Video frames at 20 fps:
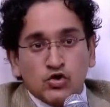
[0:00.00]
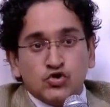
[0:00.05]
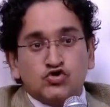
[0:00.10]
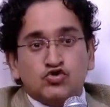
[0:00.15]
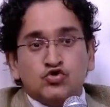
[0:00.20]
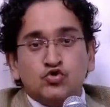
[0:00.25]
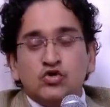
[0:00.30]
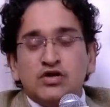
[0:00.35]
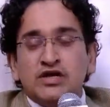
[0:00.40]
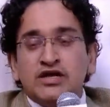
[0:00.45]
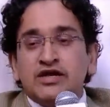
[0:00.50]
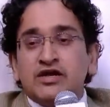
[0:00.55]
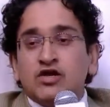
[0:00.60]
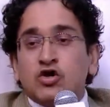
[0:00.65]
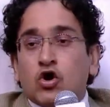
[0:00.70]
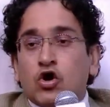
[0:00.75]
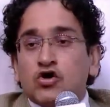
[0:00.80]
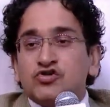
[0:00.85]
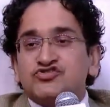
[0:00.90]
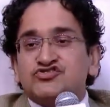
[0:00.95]
truly
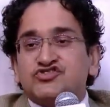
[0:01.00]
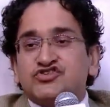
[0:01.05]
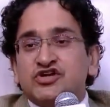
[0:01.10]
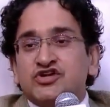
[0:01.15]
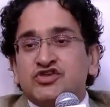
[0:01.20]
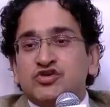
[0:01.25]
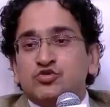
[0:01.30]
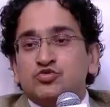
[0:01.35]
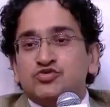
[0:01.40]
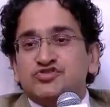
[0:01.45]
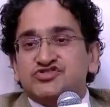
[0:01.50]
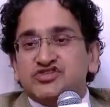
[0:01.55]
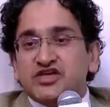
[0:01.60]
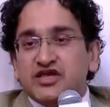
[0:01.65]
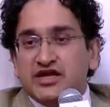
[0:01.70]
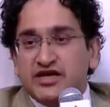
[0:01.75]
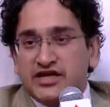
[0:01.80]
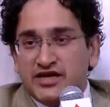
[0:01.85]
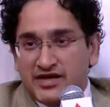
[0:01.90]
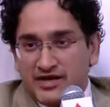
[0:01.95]
constitutes
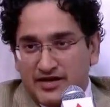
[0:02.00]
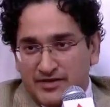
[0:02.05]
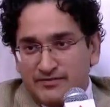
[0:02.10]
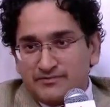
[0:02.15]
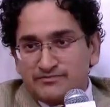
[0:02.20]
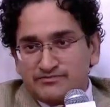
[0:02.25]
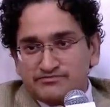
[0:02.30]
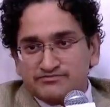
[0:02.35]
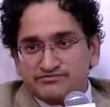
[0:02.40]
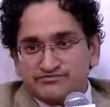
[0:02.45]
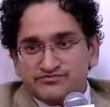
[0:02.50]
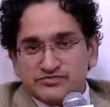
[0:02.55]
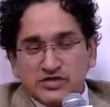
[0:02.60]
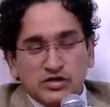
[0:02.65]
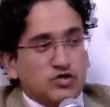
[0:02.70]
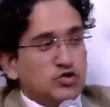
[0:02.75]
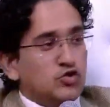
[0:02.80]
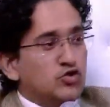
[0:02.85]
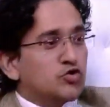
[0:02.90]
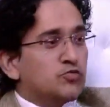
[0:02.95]
India?
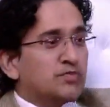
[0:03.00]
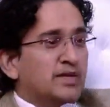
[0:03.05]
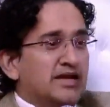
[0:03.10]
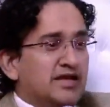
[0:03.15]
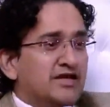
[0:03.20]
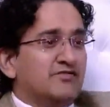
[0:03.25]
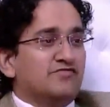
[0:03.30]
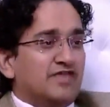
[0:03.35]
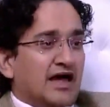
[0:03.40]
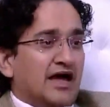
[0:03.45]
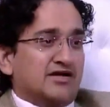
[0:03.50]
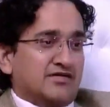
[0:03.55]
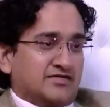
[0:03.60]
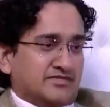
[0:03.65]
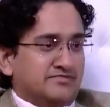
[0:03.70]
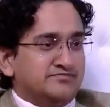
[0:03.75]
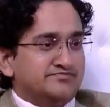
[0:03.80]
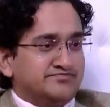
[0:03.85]
Do you believe that?